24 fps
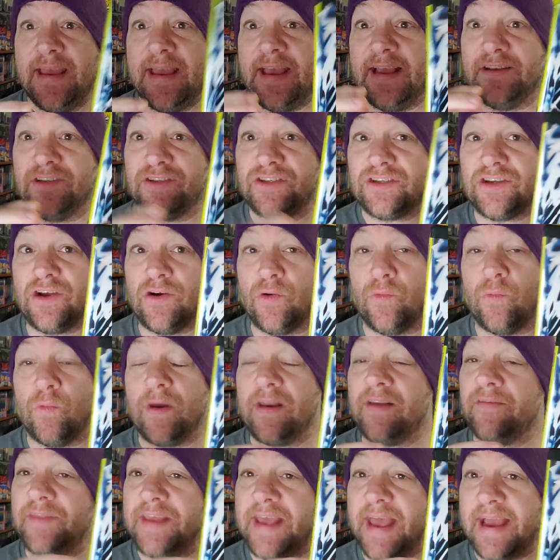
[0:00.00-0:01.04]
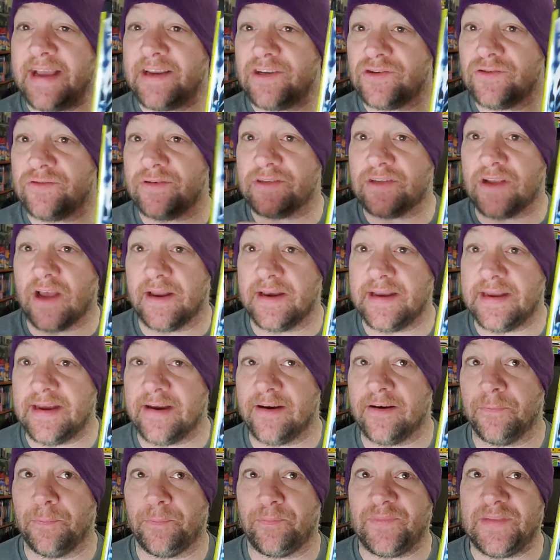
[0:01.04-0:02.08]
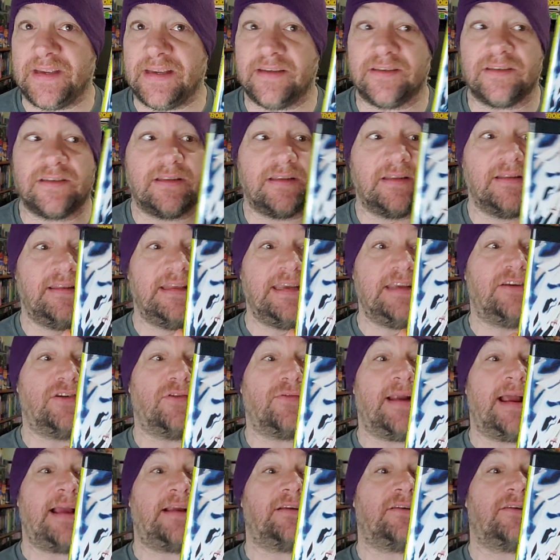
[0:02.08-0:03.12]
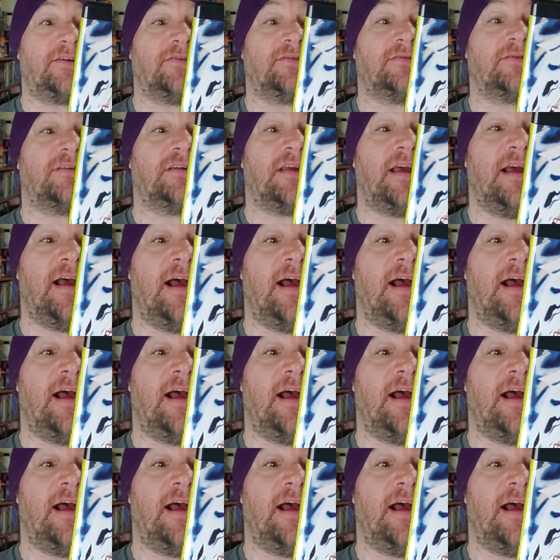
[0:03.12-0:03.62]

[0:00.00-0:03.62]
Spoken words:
And so one of the extras on here is the director's